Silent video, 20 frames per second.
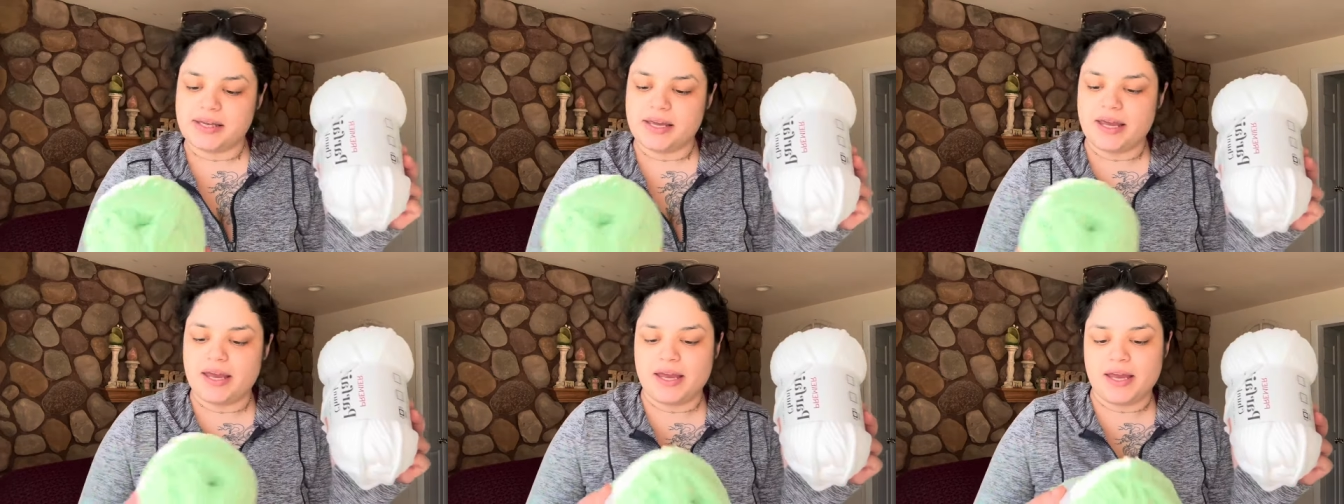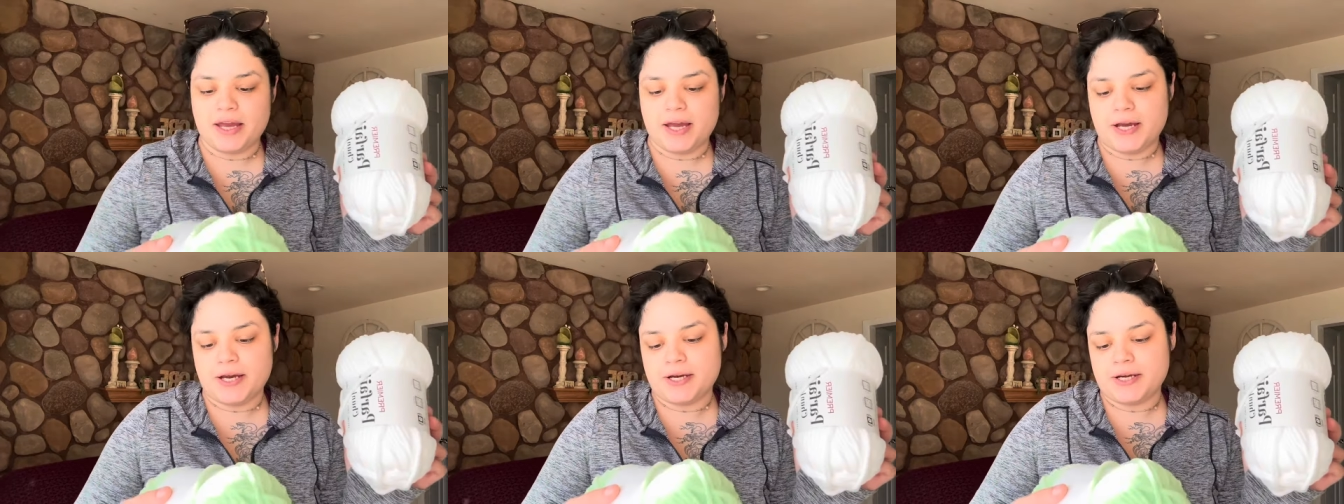
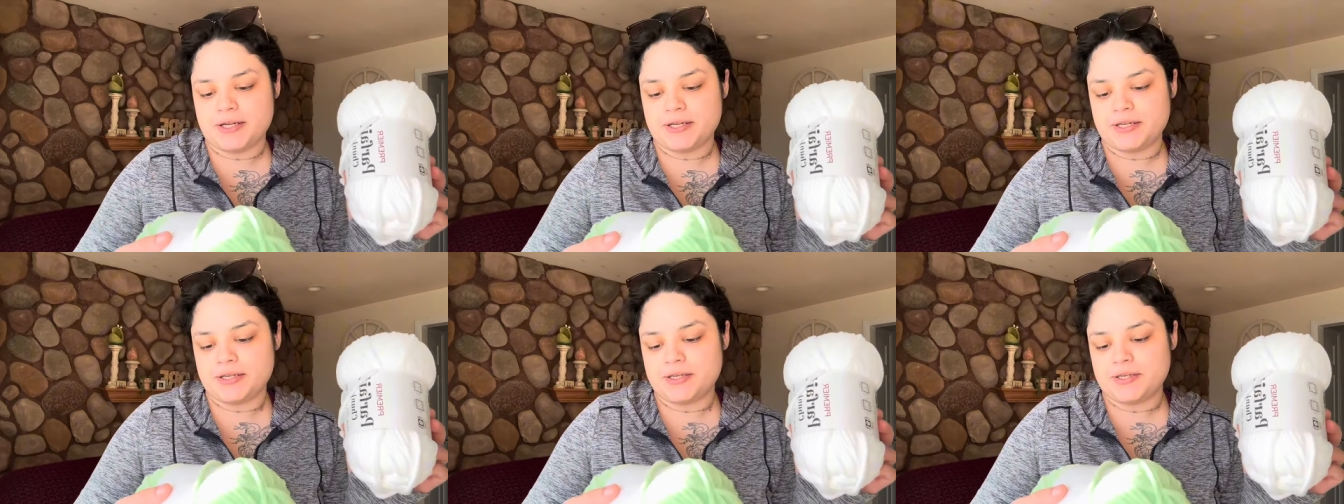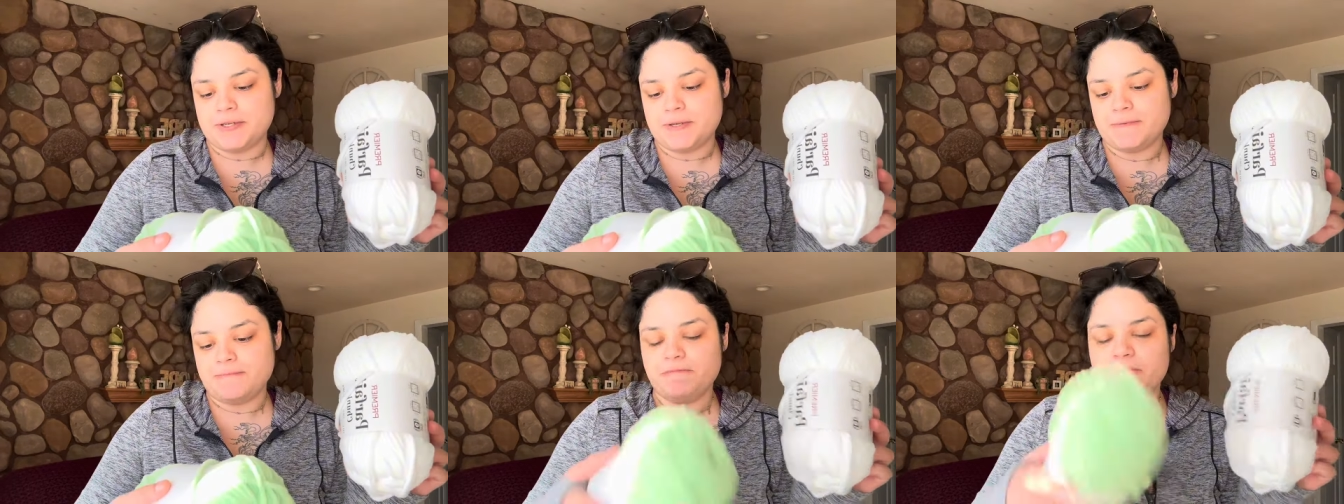and
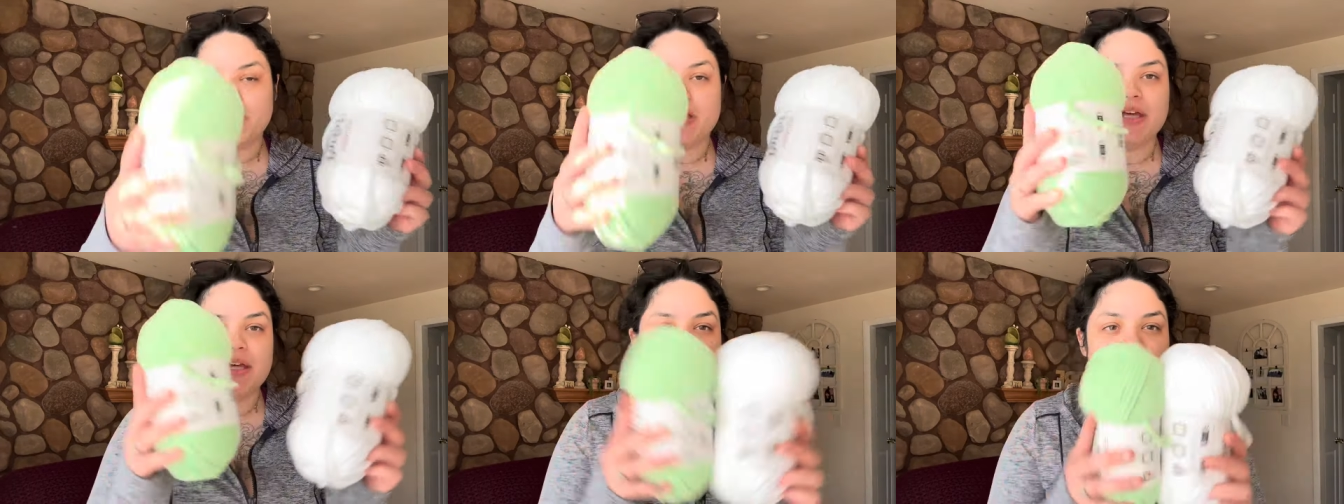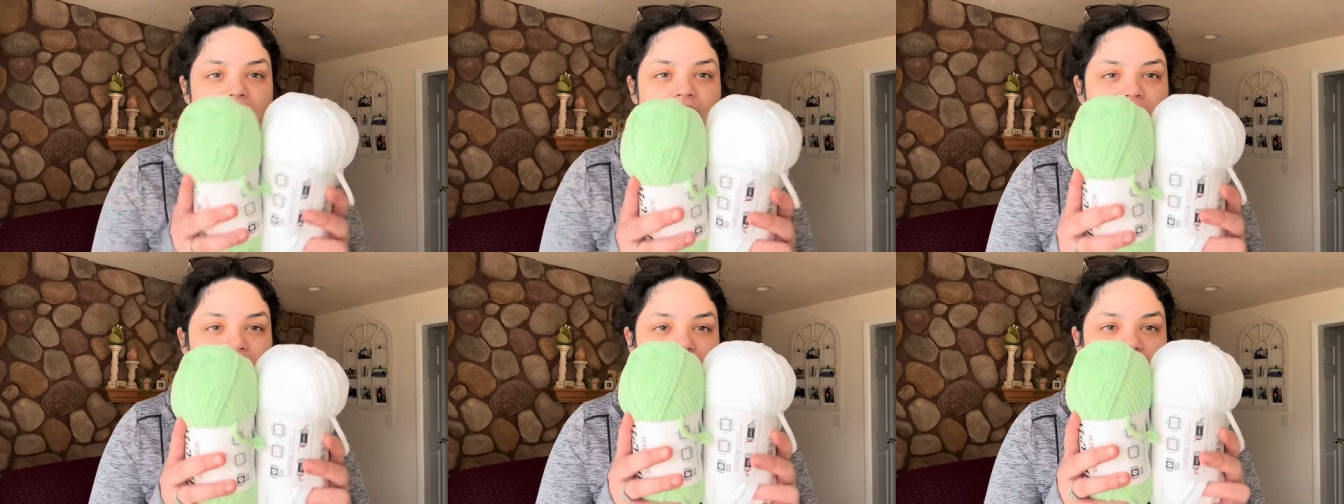
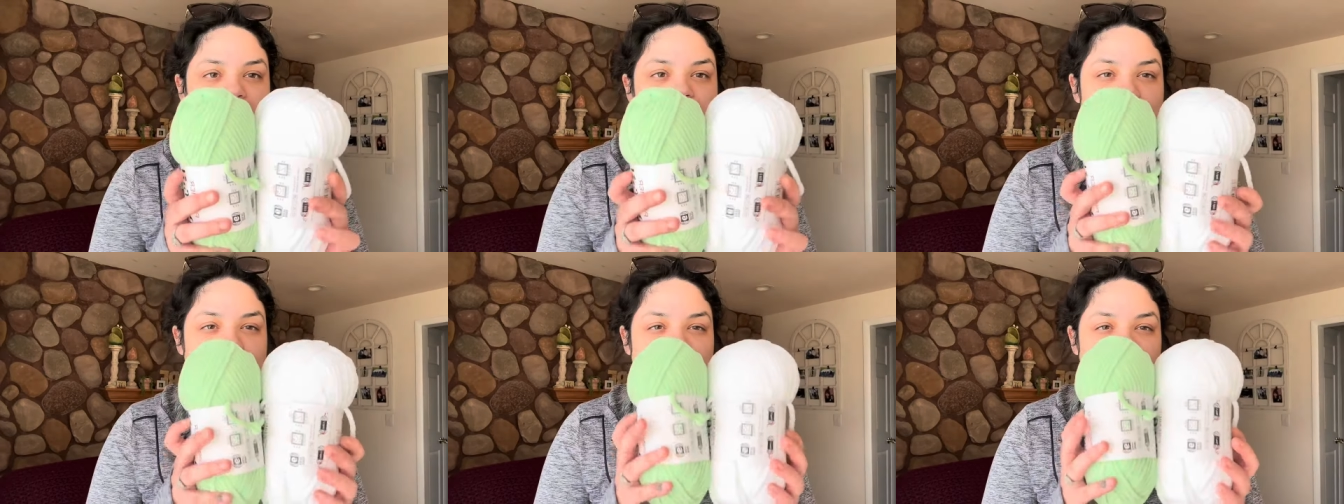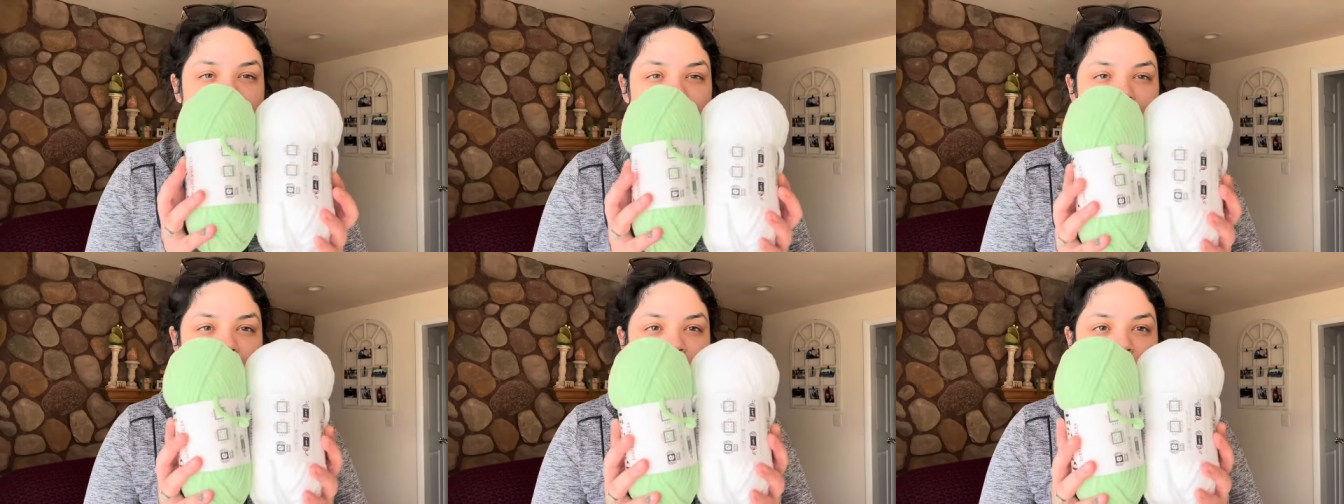key
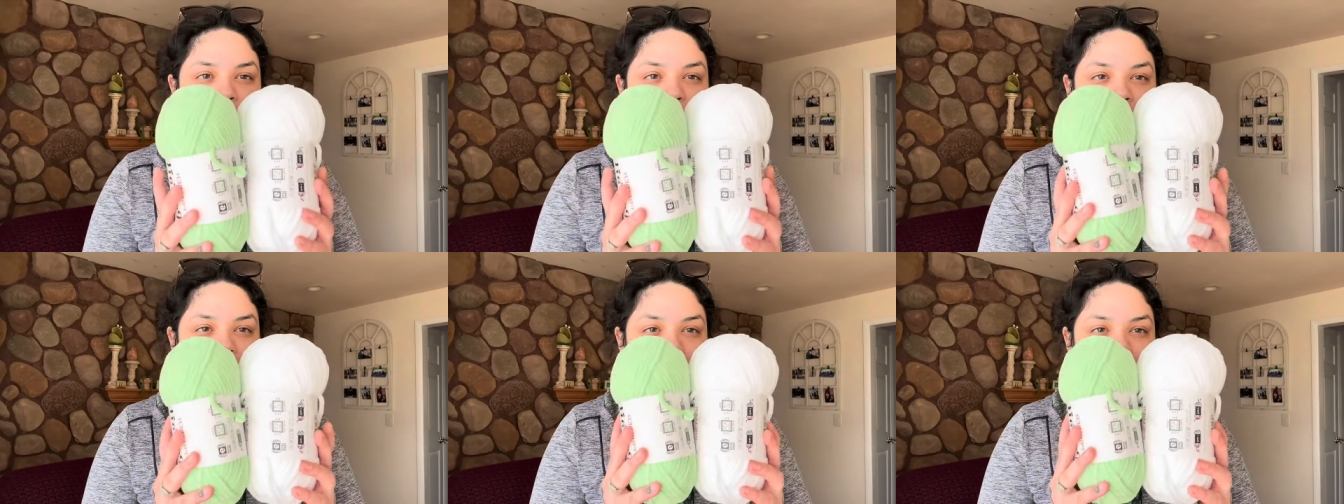lime.